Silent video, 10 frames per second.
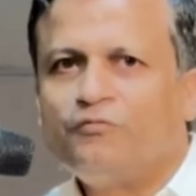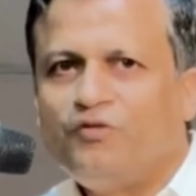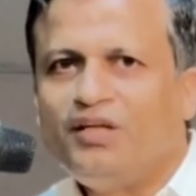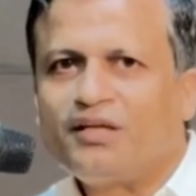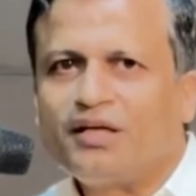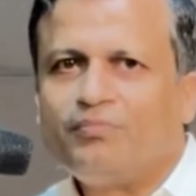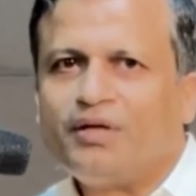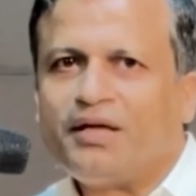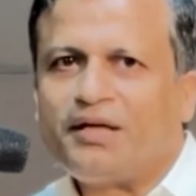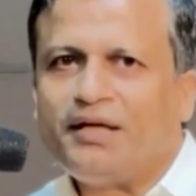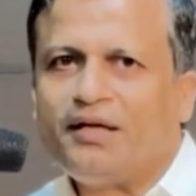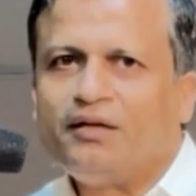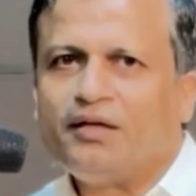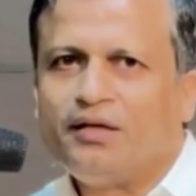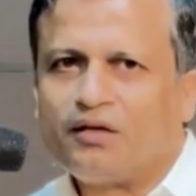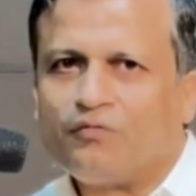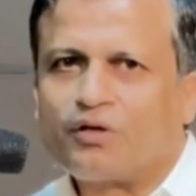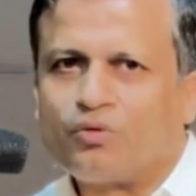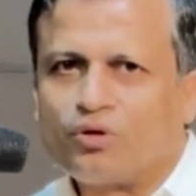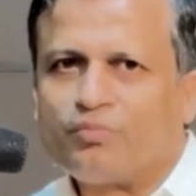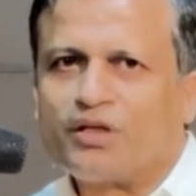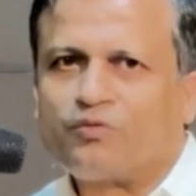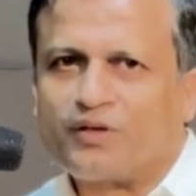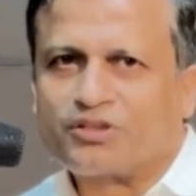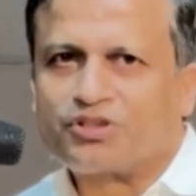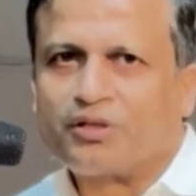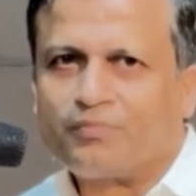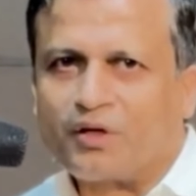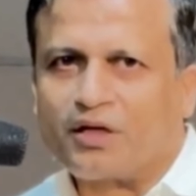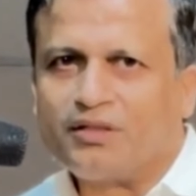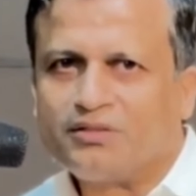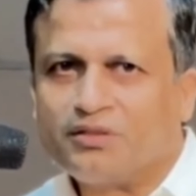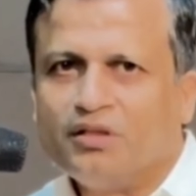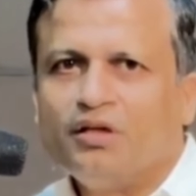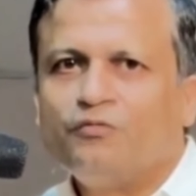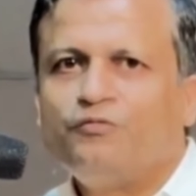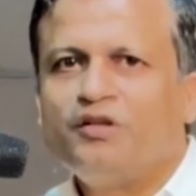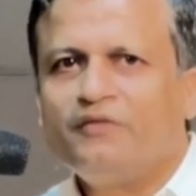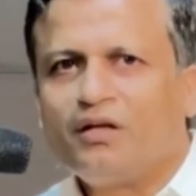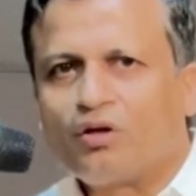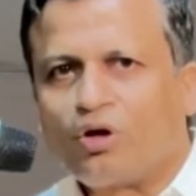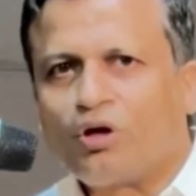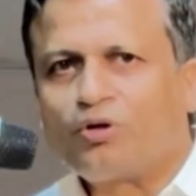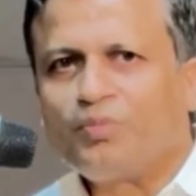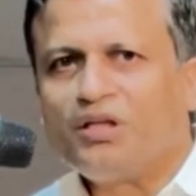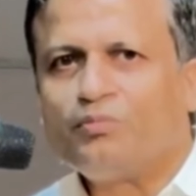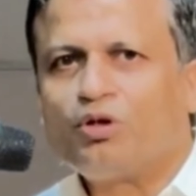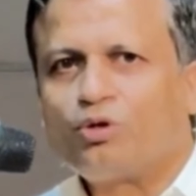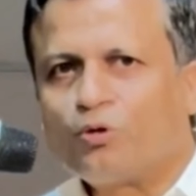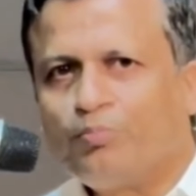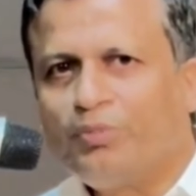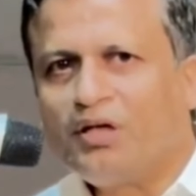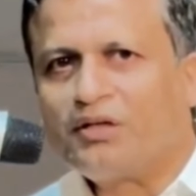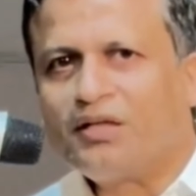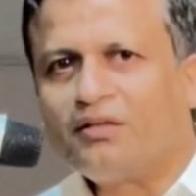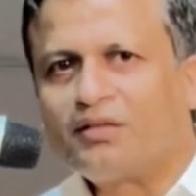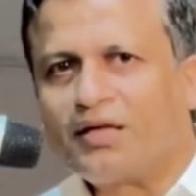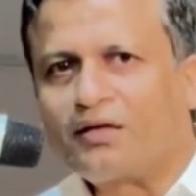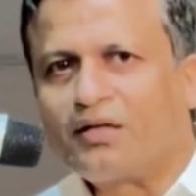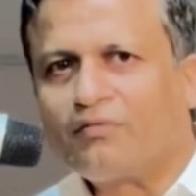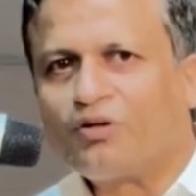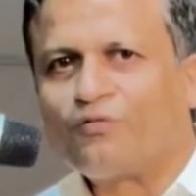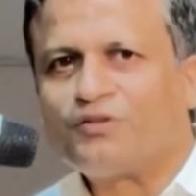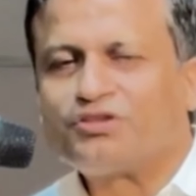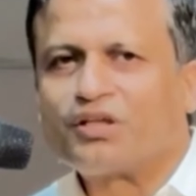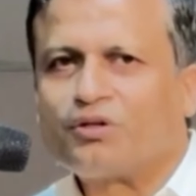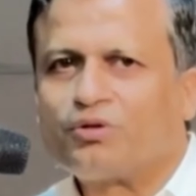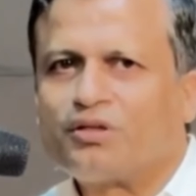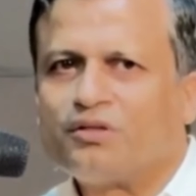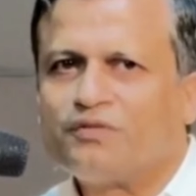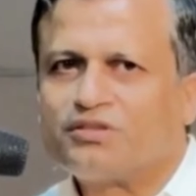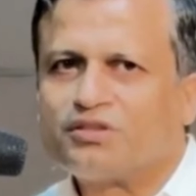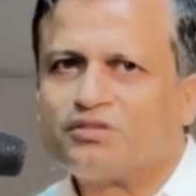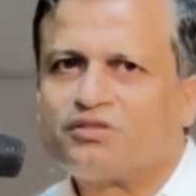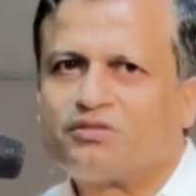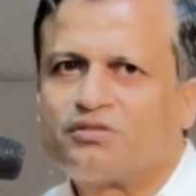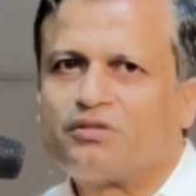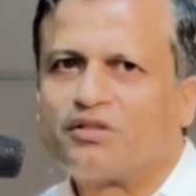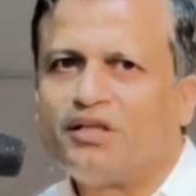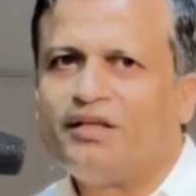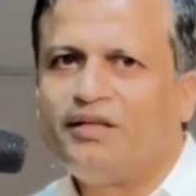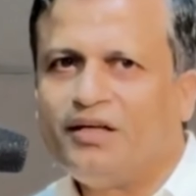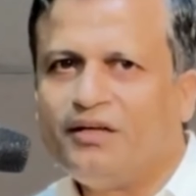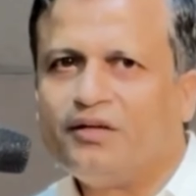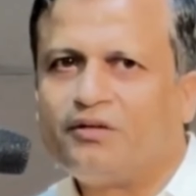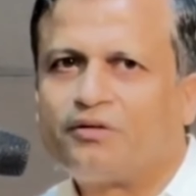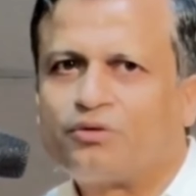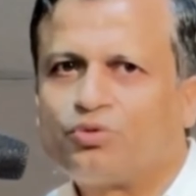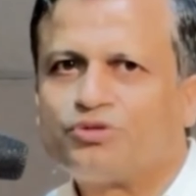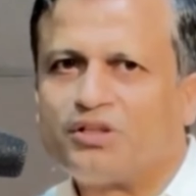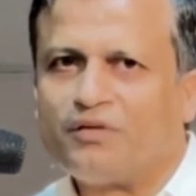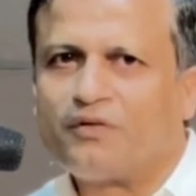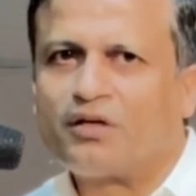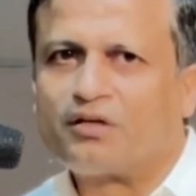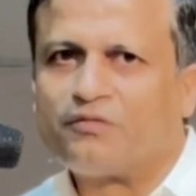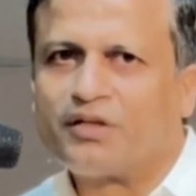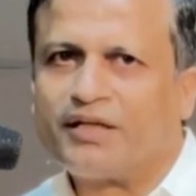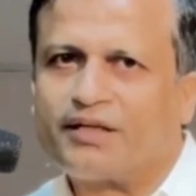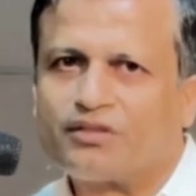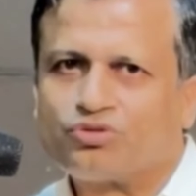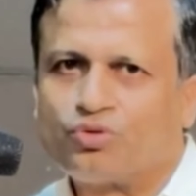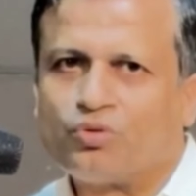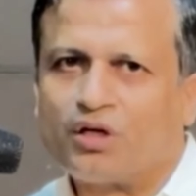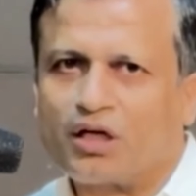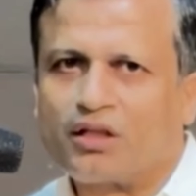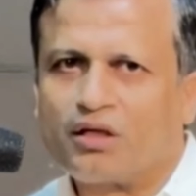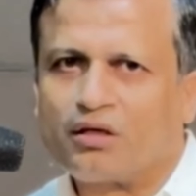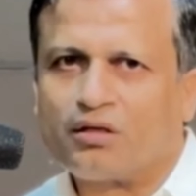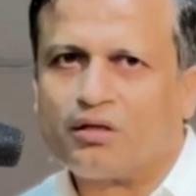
we can maintain in our own manufacturing plants. We will not be able to build in that level of a security which is really needed to safeguard our data. So I think